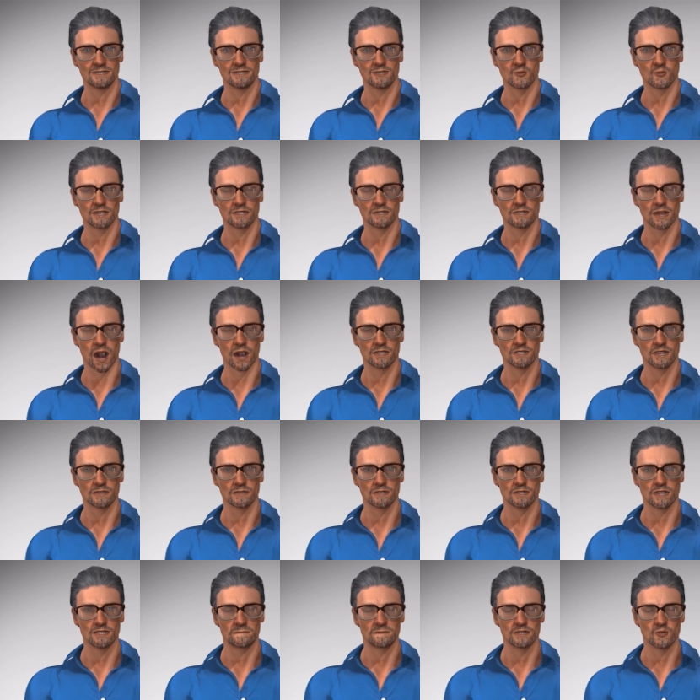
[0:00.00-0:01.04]
you will take the
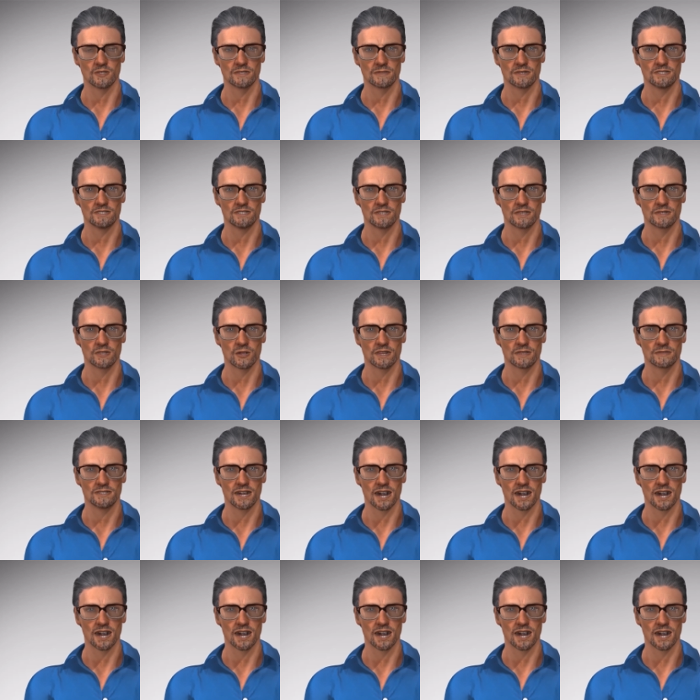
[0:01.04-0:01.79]
time to consider the